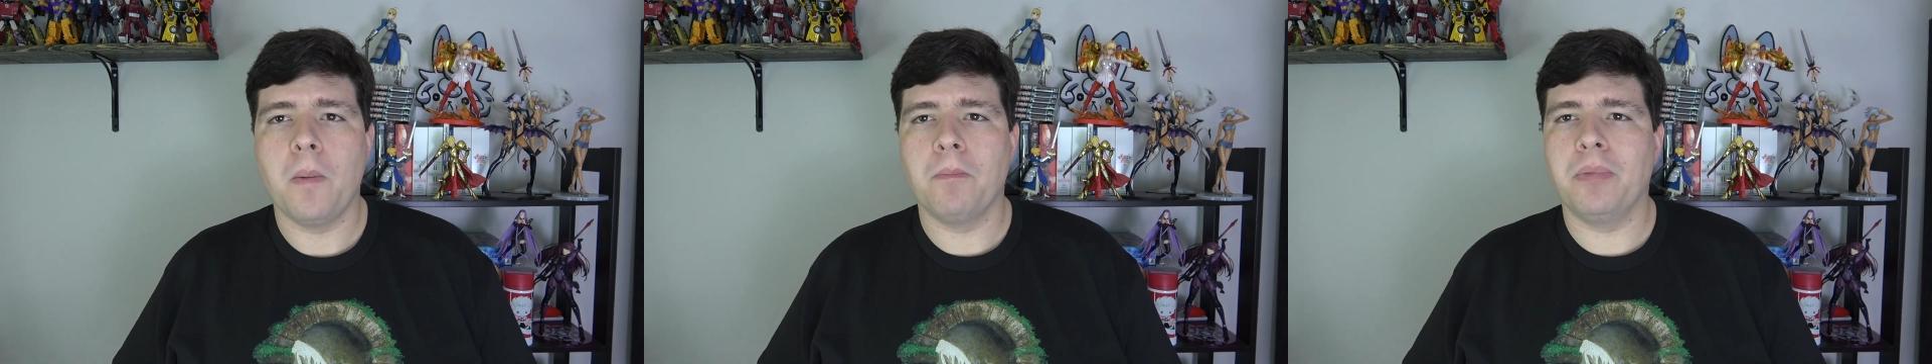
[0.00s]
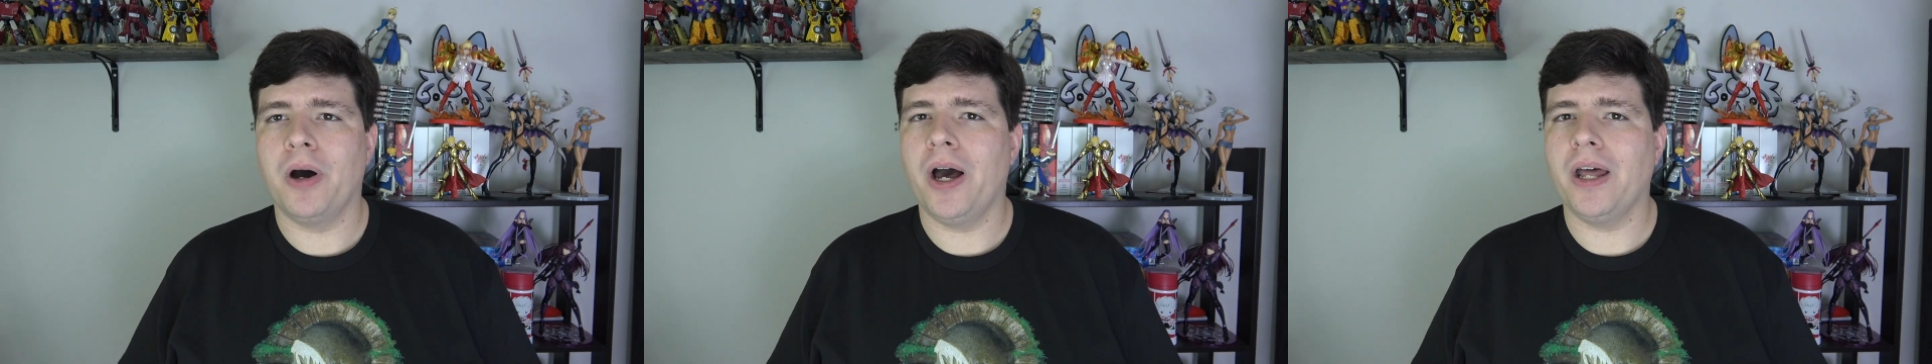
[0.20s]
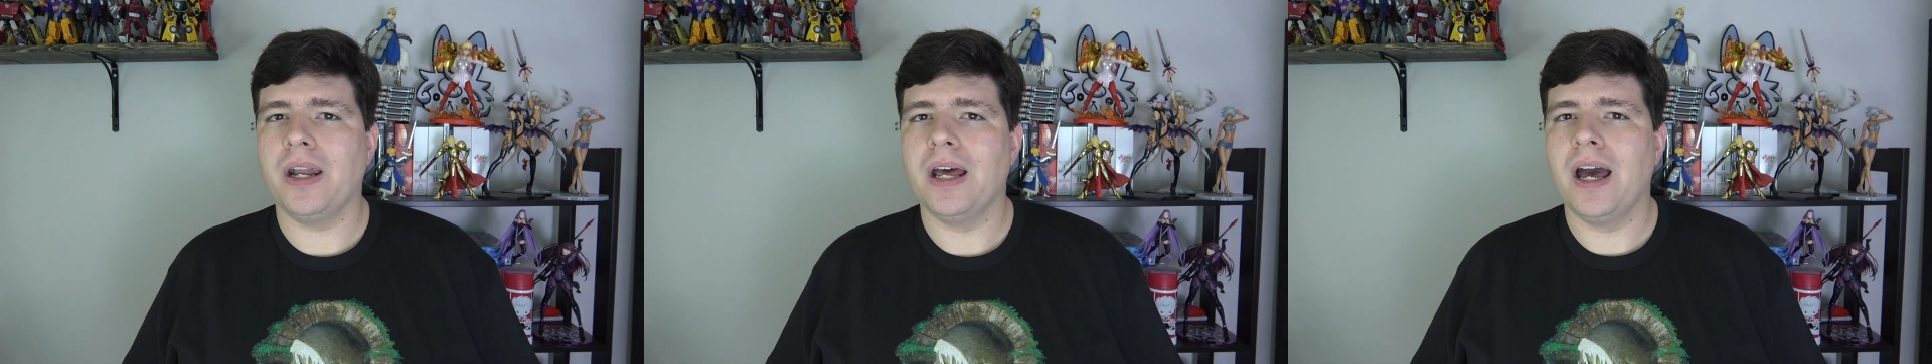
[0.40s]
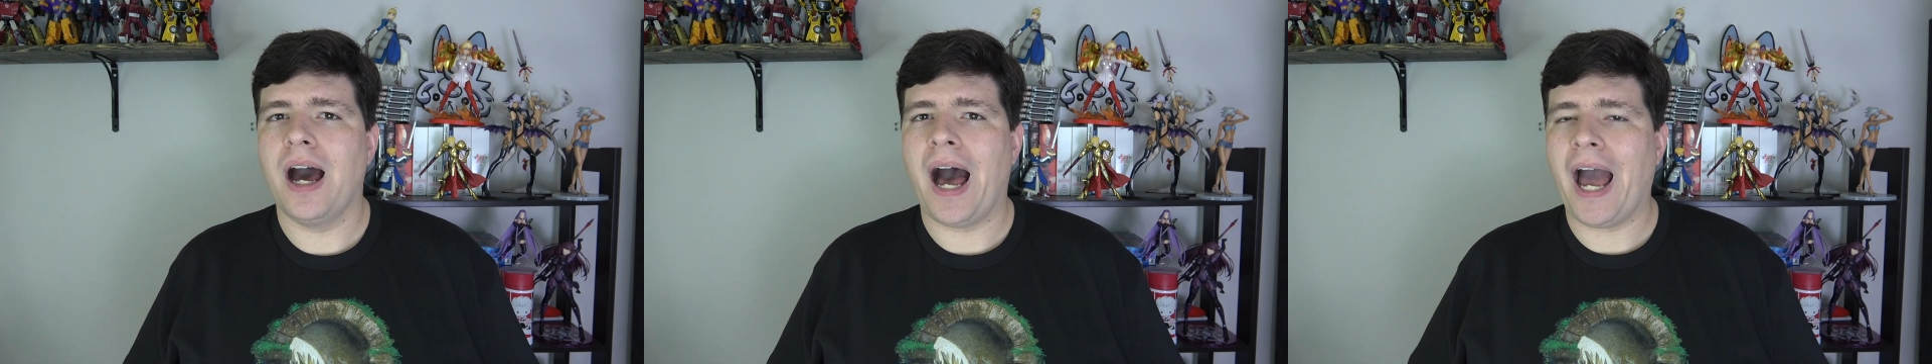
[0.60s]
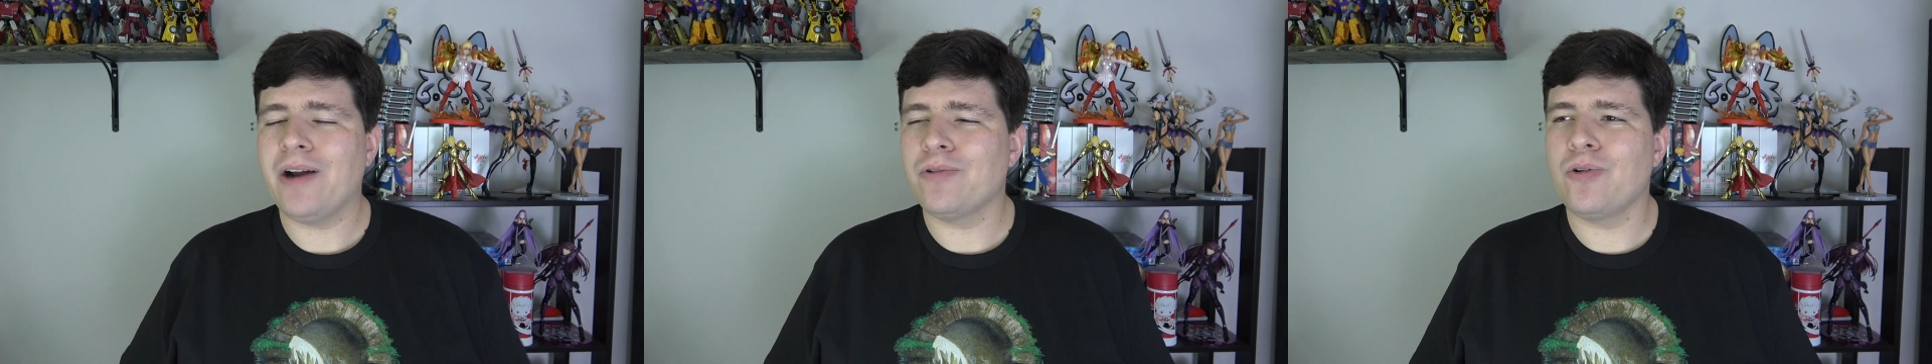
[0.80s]
but
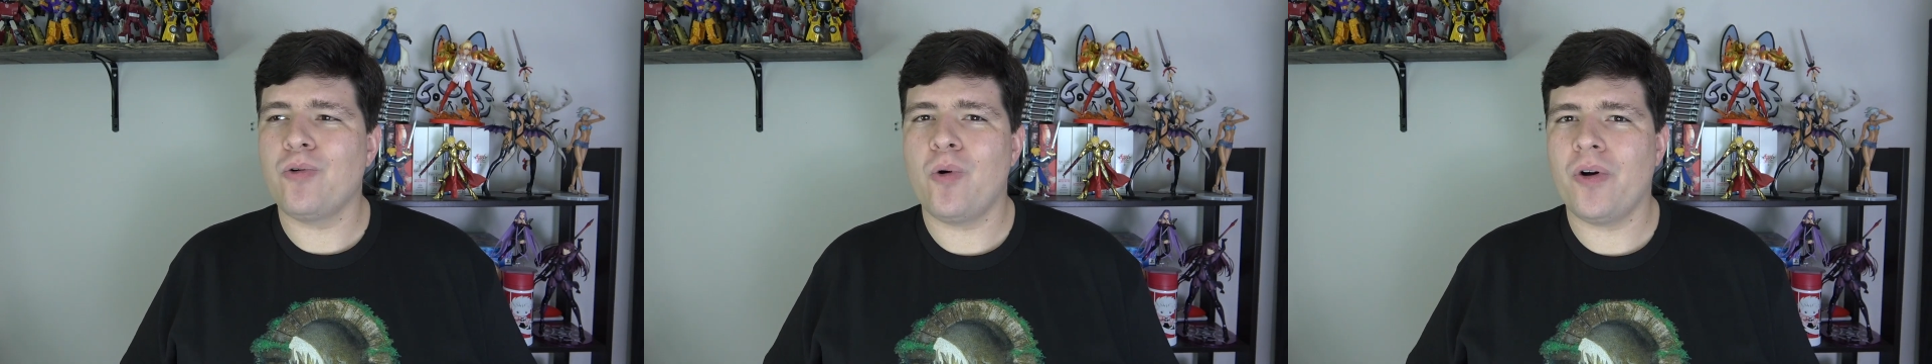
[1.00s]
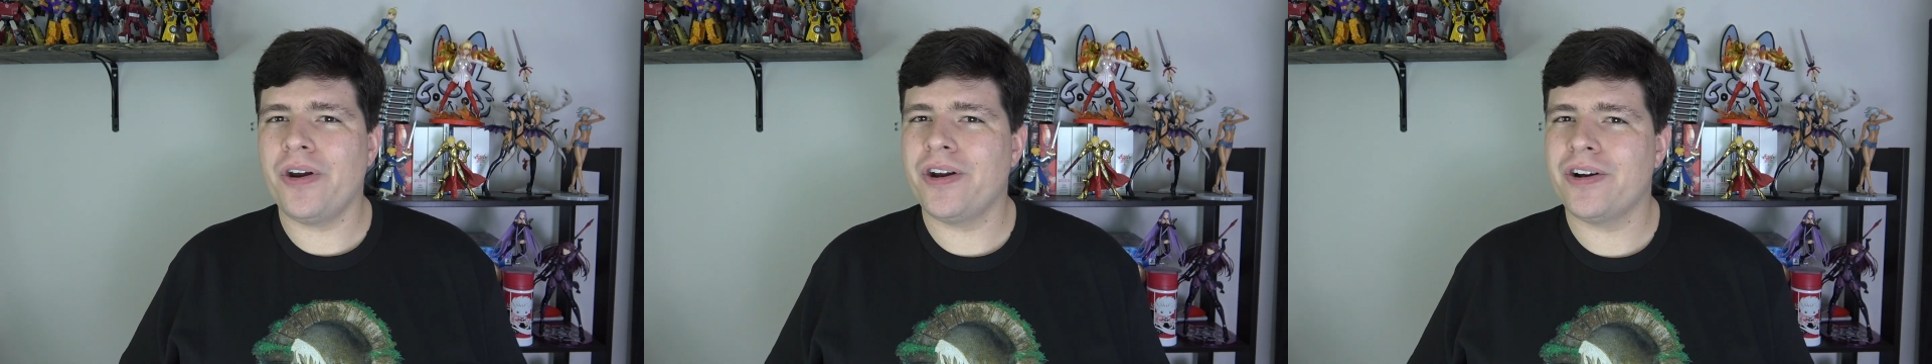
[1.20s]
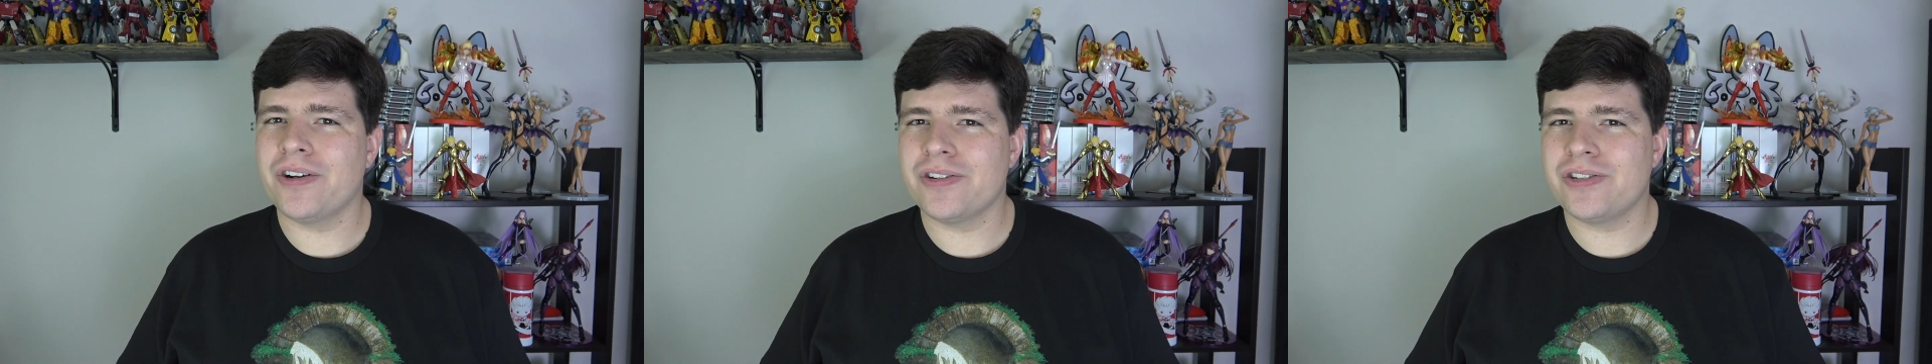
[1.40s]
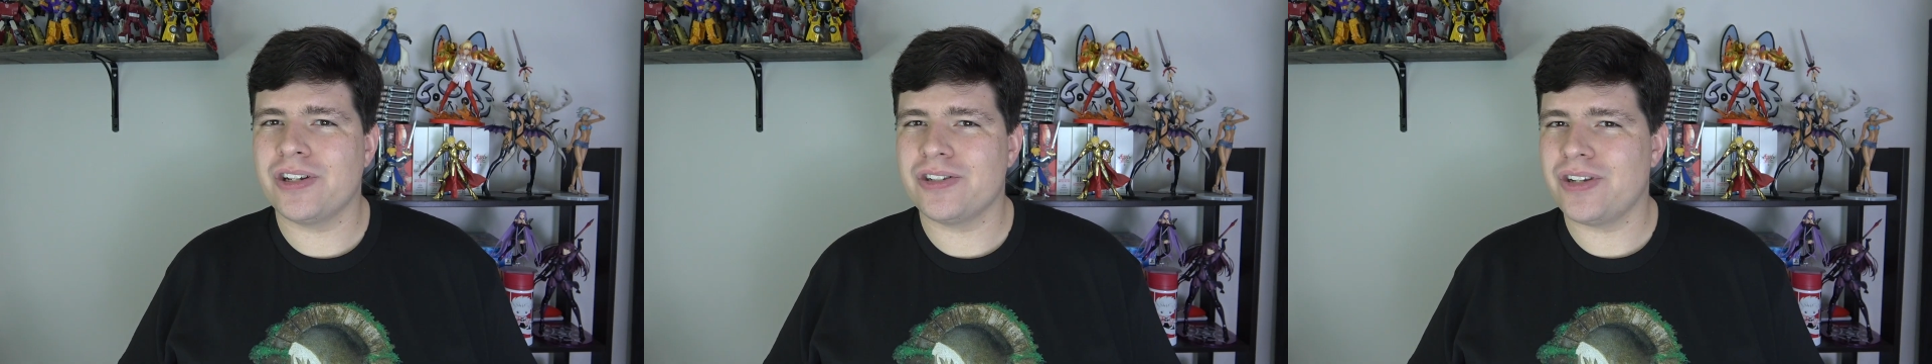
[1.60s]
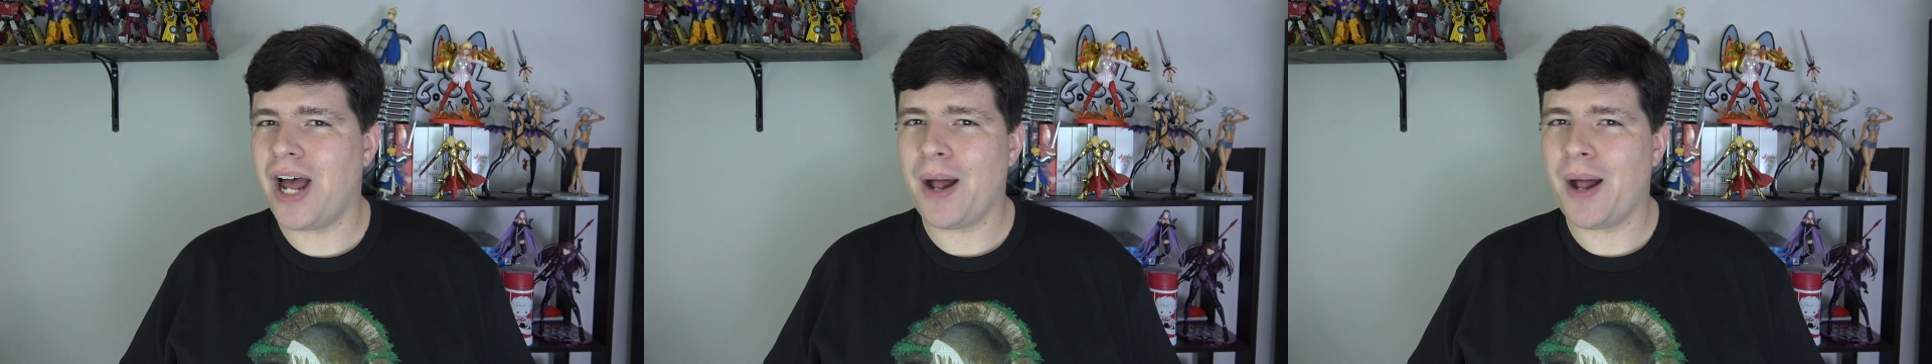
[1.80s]
Hyrule Warriors does